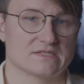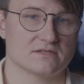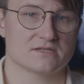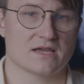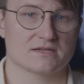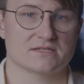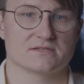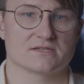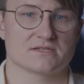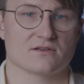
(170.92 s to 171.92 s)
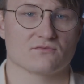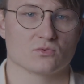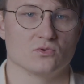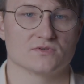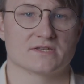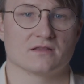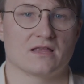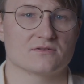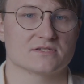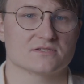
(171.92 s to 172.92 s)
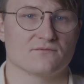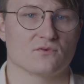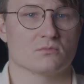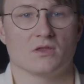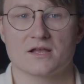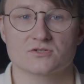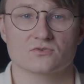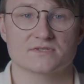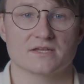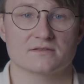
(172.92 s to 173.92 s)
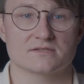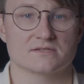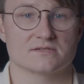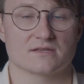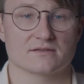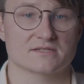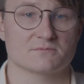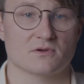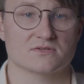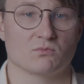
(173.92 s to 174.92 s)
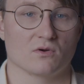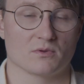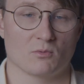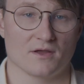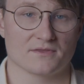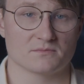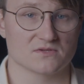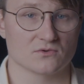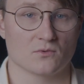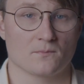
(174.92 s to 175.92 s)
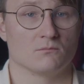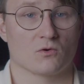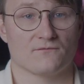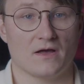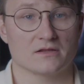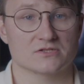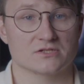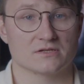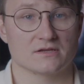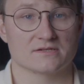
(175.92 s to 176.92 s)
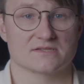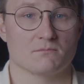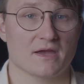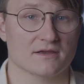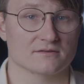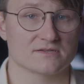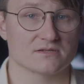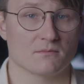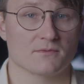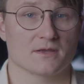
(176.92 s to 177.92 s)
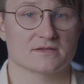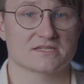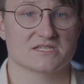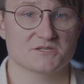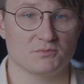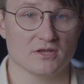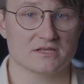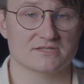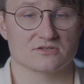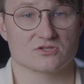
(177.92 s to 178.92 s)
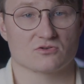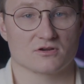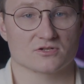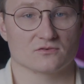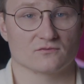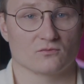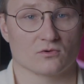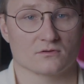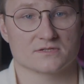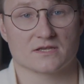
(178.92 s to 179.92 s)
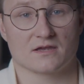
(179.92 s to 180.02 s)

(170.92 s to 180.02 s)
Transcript: Syntax is a set of rules that allows us to form logical sentences that express what we want them to. Morphology is the mechanism that explains the structure of words